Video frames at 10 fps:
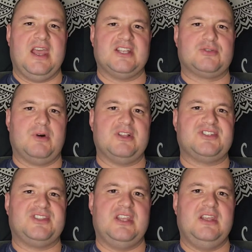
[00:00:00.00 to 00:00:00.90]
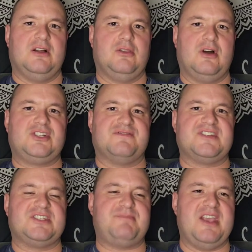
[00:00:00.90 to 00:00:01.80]
as well as the uh, launch of
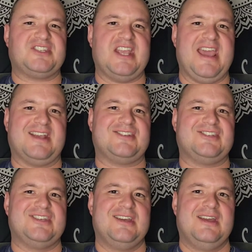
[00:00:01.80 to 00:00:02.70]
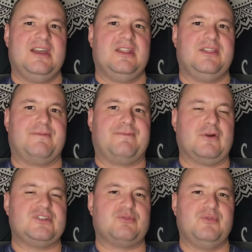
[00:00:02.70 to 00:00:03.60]
SpaceX, the
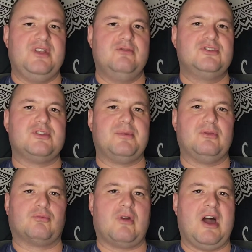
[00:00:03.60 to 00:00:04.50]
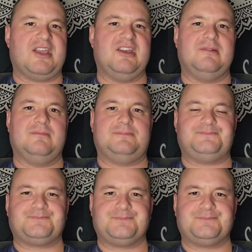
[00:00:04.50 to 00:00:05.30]
first reusable rocket.